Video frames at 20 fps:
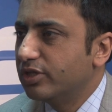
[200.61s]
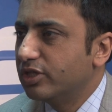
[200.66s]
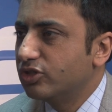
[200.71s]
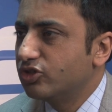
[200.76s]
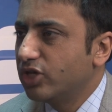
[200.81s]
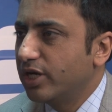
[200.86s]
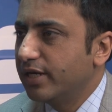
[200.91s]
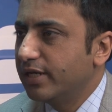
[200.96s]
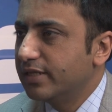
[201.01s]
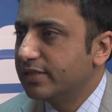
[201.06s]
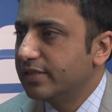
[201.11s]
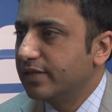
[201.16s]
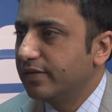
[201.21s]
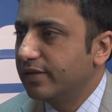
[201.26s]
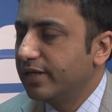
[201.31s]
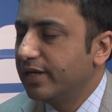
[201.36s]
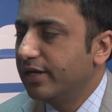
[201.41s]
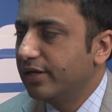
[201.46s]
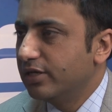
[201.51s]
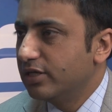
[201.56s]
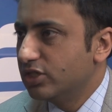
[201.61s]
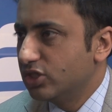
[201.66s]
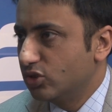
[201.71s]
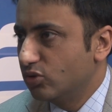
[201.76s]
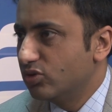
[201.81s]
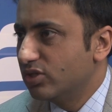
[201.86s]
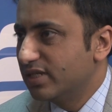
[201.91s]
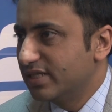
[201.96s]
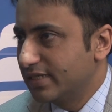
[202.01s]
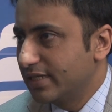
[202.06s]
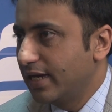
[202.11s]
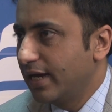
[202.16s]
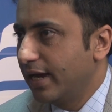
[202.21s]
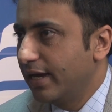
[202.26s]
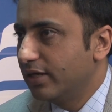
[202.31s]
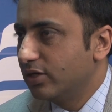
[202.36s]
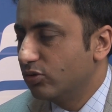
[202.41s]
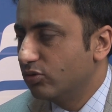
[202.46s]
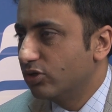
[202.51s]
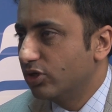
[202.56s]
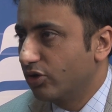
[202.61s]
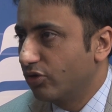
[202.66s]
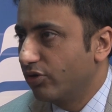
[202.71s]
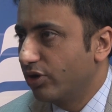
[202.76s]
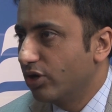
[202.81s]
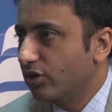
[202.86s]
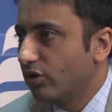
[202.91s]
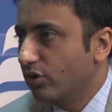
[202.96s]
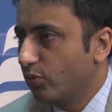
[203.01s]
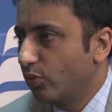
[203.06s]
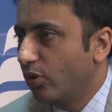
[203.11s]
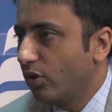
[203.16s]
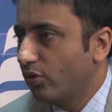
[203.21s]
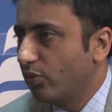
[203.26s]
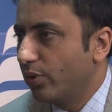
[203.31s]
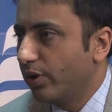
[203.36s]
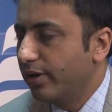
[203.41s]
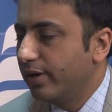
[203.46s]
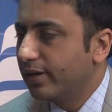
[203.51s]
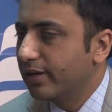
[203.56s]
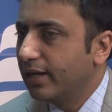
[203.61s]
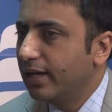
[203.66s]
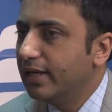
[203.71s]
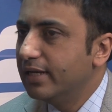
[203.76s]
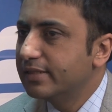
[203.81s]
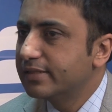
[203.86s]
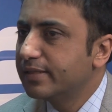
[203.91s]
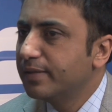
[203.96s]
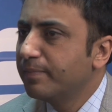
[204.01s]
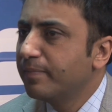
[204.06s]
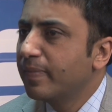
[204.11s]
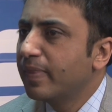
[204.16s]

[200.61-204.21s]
The Chinese and the Indians don't decide, don't agree on, on where it lies.